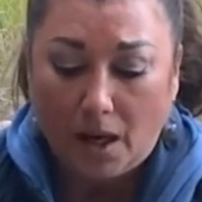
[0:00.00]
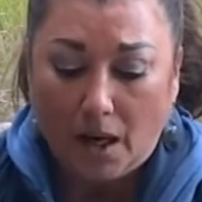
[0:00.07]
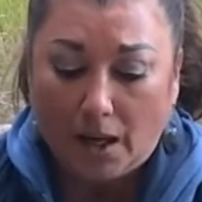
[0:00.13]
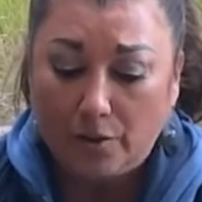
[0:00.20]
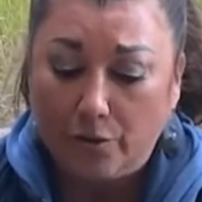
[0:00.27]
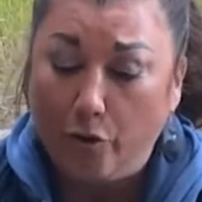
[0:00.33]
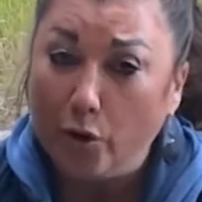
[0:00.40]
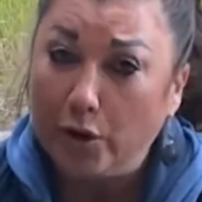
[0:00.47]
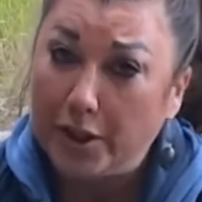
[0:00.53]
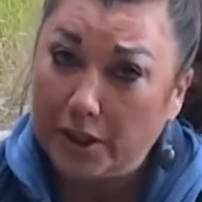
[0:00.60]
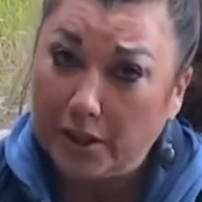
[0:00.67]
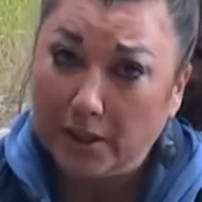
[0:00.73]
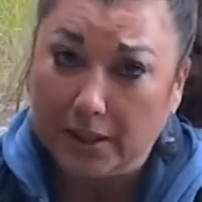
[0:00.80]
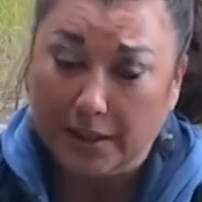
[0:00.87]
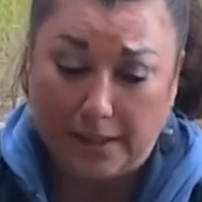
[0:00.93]

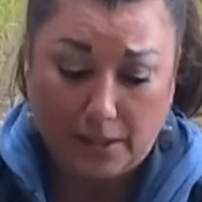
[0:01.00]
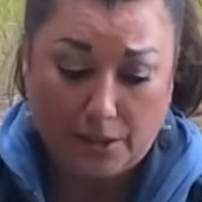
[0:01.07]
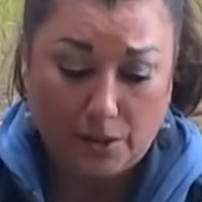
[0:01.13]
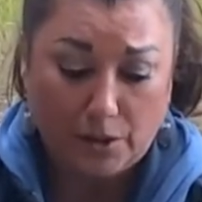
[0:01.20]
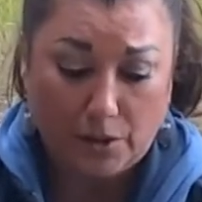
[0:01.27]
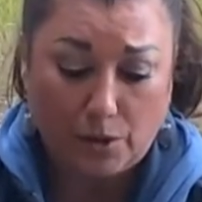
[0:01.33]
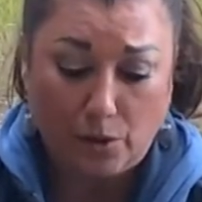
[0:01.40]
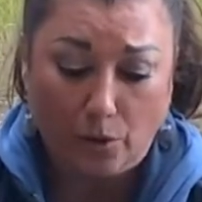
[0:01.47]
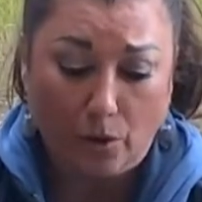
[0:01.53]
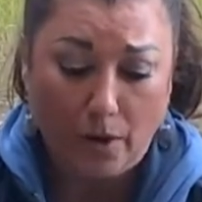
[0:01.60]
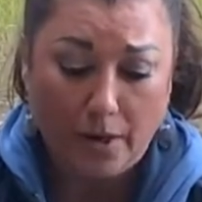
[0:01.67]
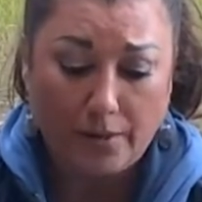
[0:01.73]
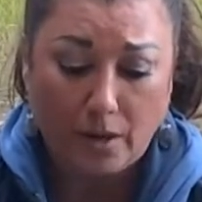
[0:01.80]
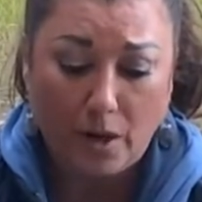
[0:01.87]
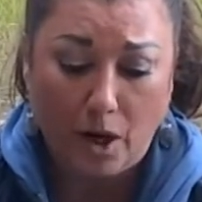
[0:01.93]
Unfortunately,
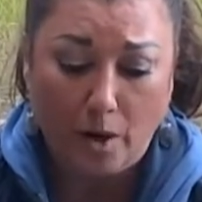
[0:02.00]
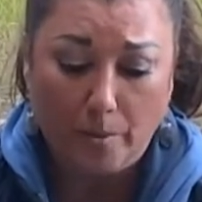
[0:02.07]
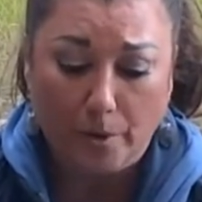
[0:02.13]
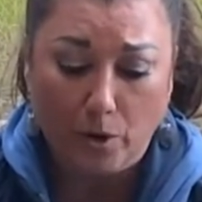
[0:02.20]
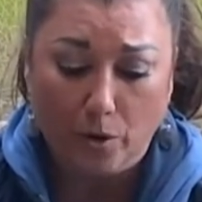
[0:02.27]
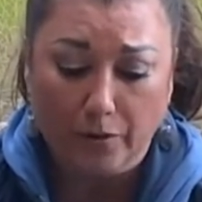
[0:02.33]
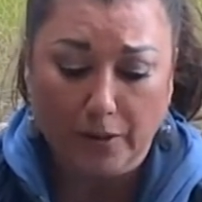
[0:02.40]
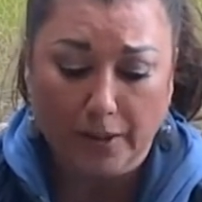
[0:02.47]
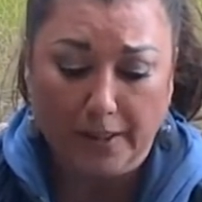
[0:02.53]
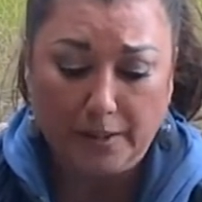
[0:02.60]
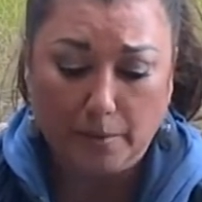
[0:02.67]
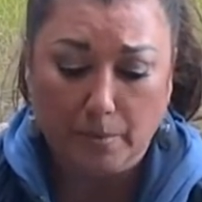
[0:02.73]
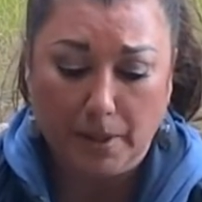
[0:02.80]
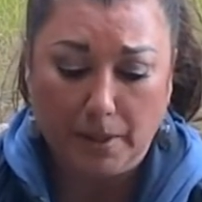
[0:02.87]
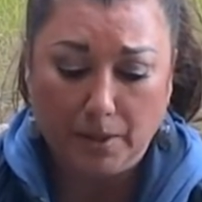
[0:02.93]
destroying the carbon
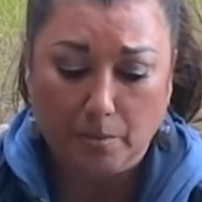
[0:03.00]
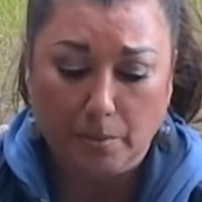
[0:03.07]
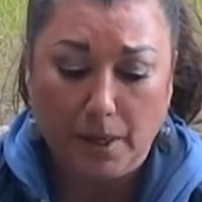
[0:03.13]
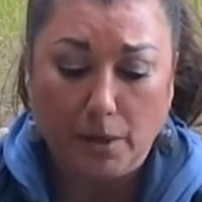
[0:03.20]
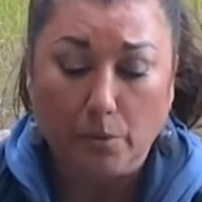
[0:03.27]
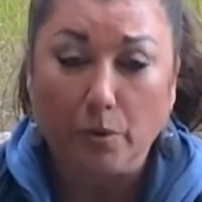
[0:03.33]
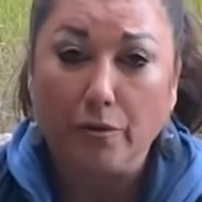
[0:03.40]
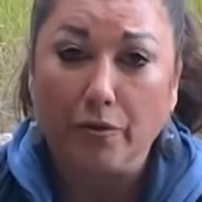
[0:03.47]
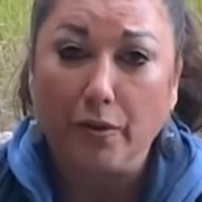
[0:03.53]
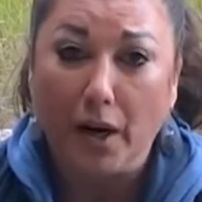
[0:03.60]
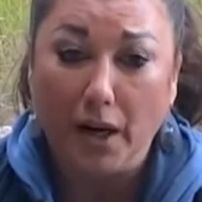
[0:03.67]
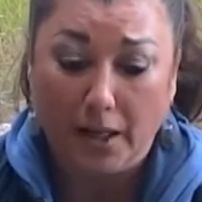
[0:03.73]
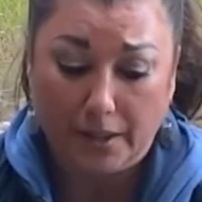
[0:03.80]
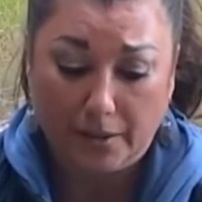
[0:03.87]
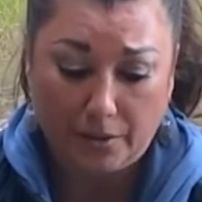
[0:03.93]
overlays means being
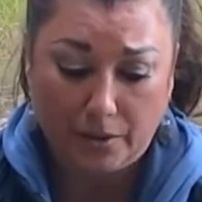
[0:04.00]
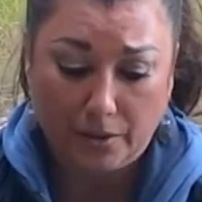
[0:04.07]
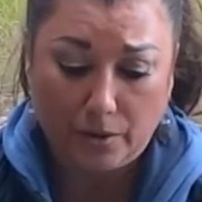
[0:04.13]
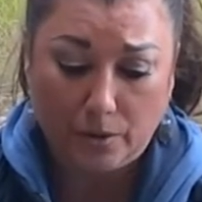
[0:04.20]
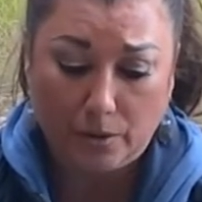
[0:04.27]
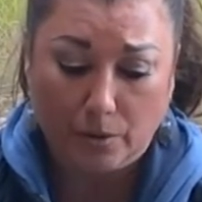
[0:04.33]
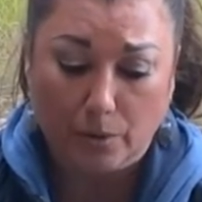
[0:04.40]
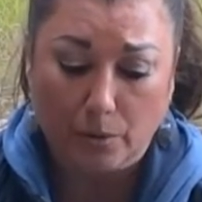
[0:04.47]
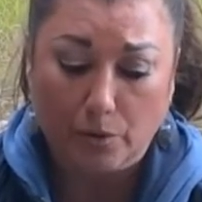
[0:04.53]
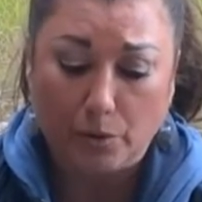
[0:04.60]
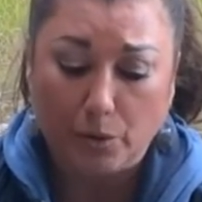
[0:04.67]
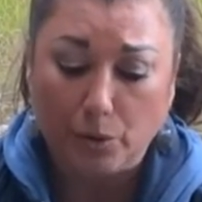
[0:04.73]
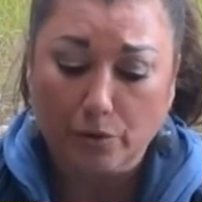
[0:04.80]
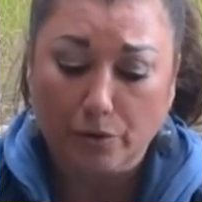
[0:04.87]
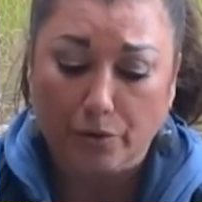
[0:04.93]
refined through the
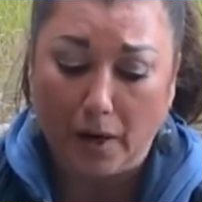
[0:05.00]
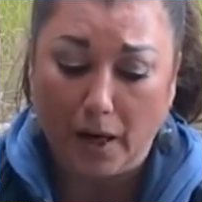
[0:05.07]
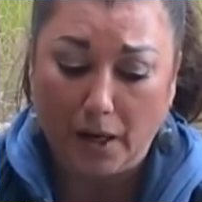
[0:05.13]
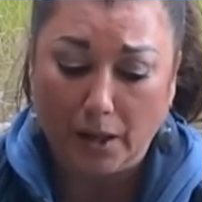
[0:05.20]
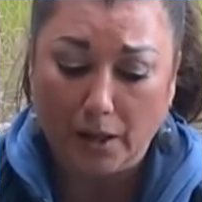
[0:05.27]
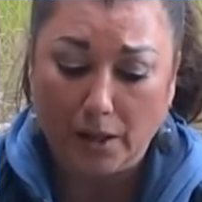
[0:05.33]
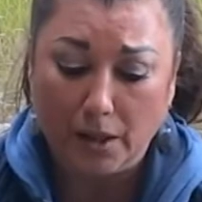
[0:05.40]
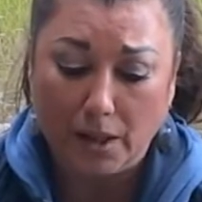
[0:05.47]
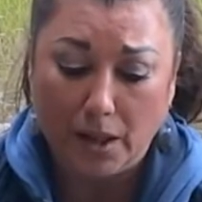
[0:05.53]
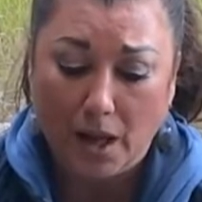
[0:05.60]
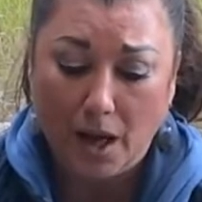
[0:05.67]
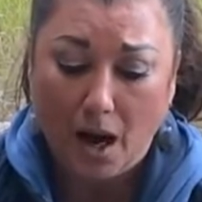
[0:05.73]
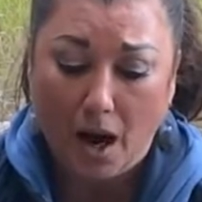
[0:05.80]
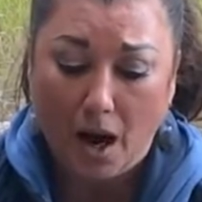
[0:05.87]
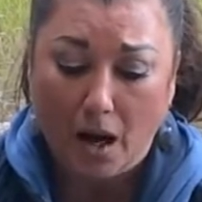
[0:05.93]
true fire
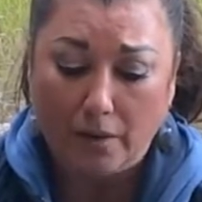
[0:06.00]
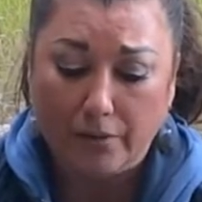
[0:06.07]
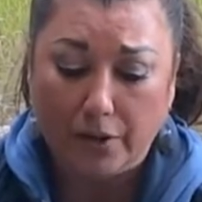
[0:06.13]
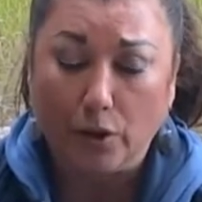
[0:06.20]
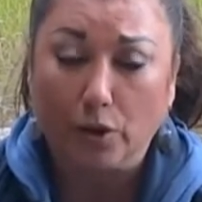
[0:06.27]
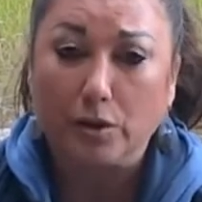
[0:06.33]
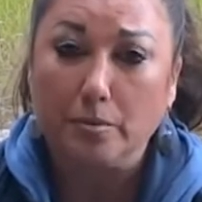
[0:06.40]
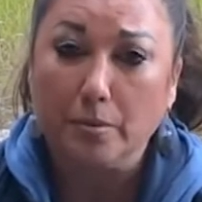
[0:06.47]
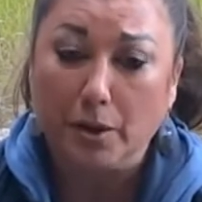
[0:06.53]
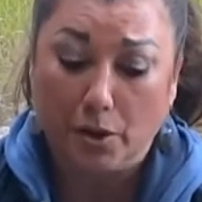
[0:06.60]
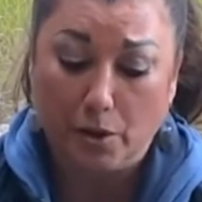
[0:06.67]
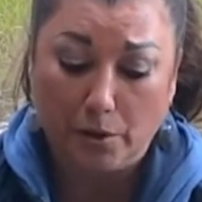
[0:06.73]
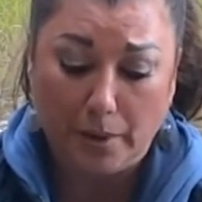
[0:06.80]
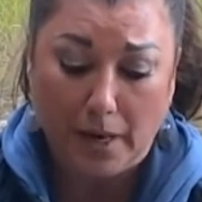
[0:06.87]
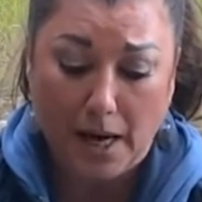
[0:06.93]
of the ultimate
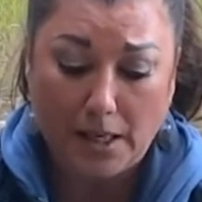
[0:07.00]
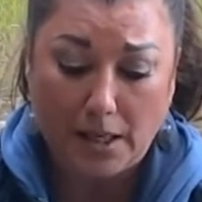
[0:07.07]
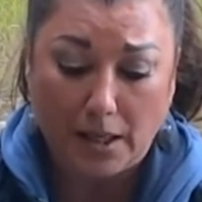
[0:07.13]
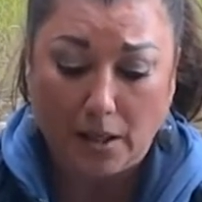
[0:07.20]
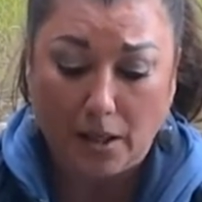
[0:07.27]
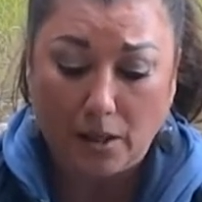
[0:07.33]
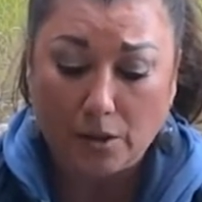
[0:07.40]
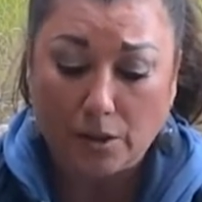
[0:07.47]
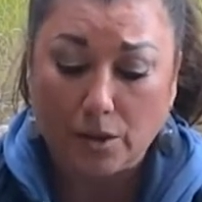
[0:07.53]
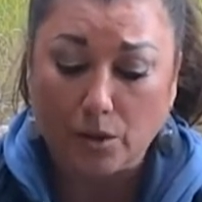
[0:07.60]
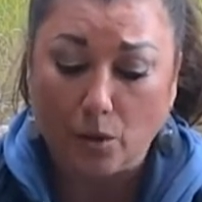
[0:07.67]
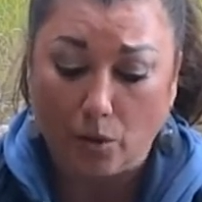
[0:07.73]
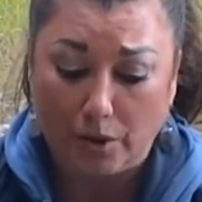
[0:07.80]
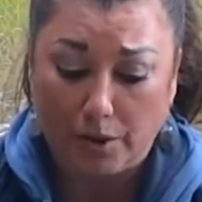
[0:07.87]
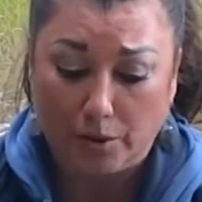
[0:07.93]
creating
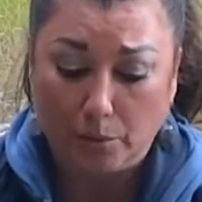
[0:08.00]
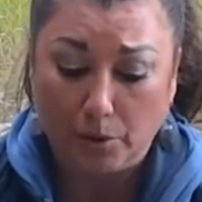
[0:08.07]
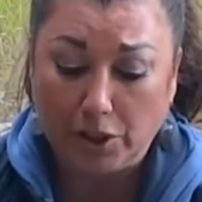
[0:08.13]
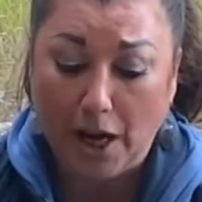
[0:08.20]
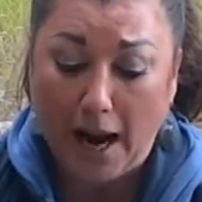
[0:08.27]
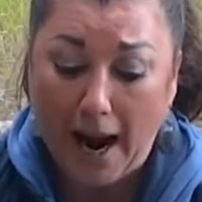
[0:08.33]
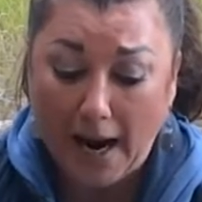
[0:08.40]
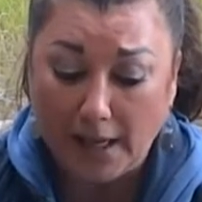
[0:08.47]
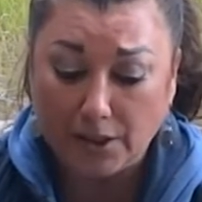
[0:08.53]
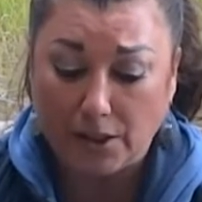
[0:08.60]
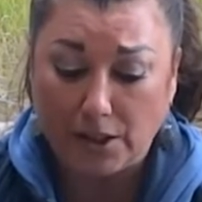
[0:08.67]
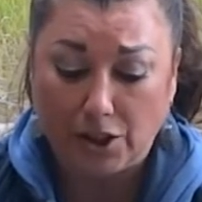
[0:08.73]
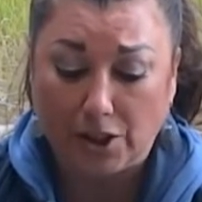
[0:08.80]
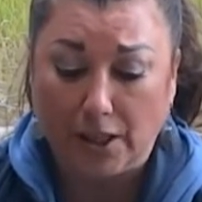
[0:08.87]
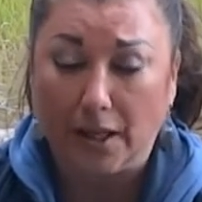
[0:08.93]
source, which has
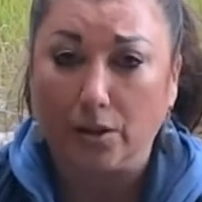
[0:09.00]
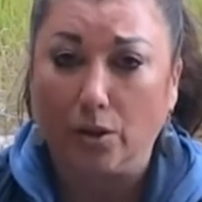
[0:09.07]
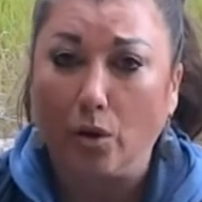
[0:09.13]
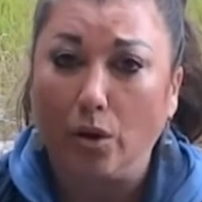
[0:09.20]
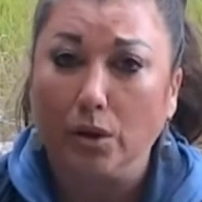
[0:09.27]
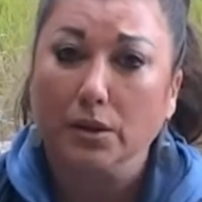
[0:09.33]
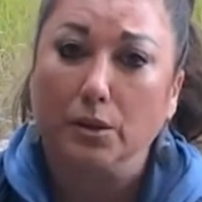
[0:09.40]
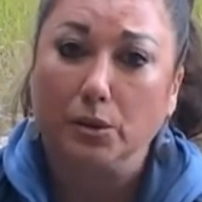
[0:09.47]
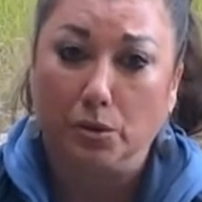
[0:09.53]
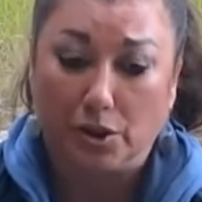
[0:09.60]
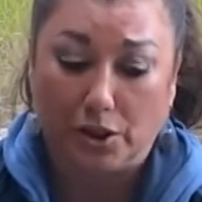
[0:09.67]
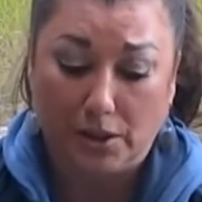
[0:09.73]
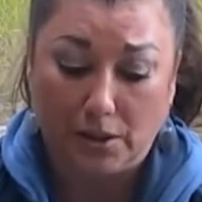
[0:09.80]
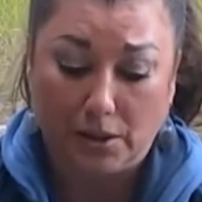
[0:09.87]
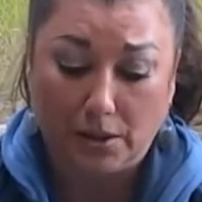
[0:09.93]
to shatter all
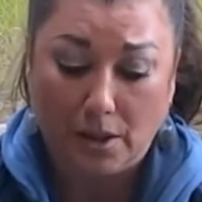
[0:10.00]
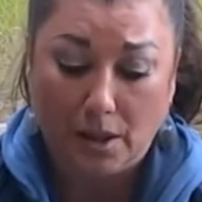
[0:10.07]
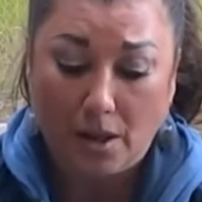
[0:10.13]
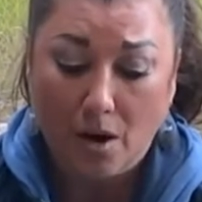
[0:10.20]
illusions,